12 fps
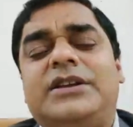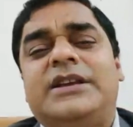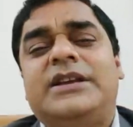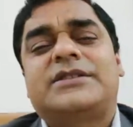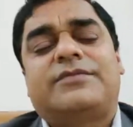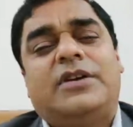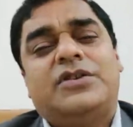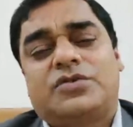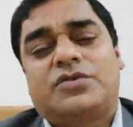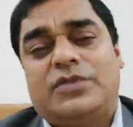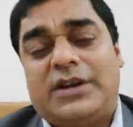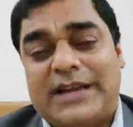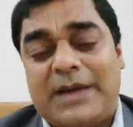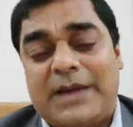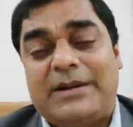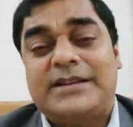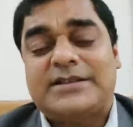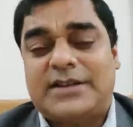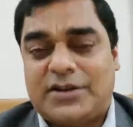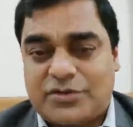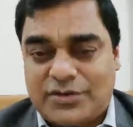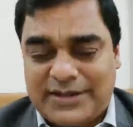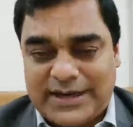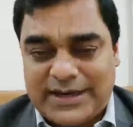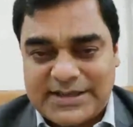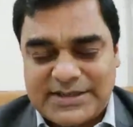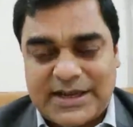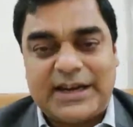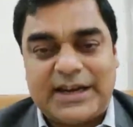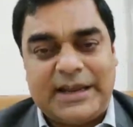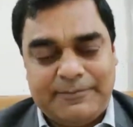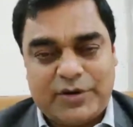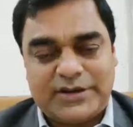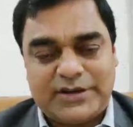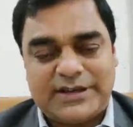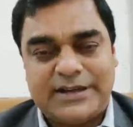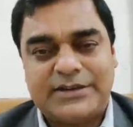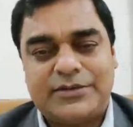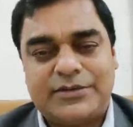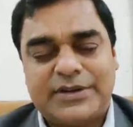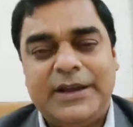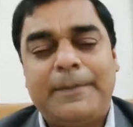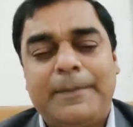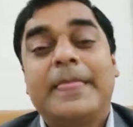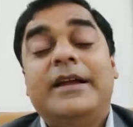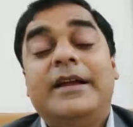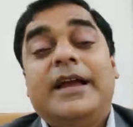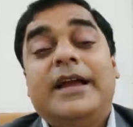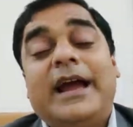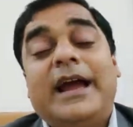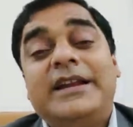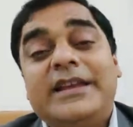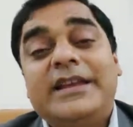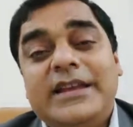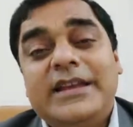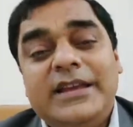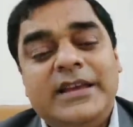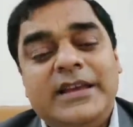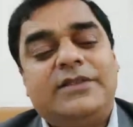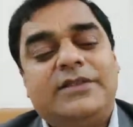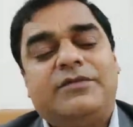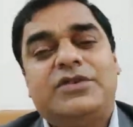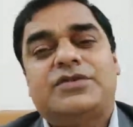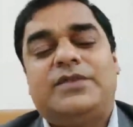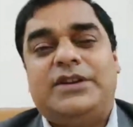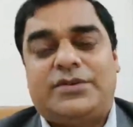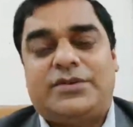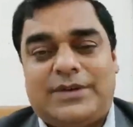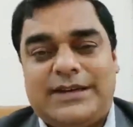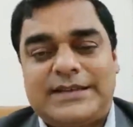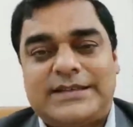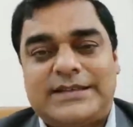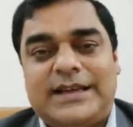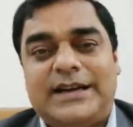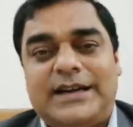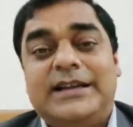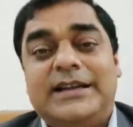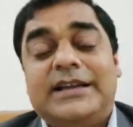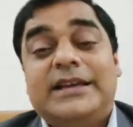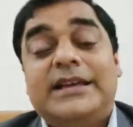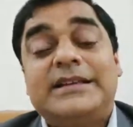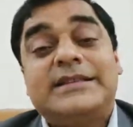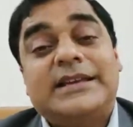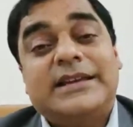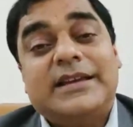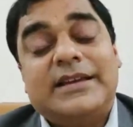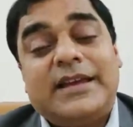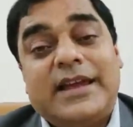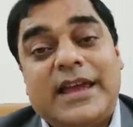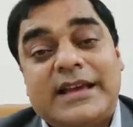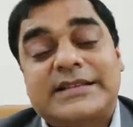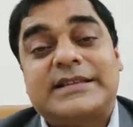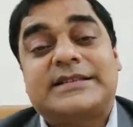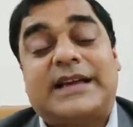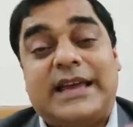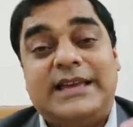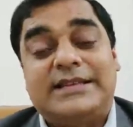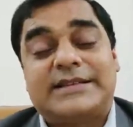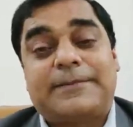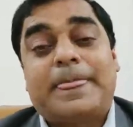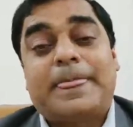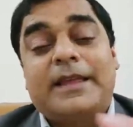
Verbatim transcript: D is for sugar diabetes control. That is chala important. Okay. And E, which we need to understand, is exercise.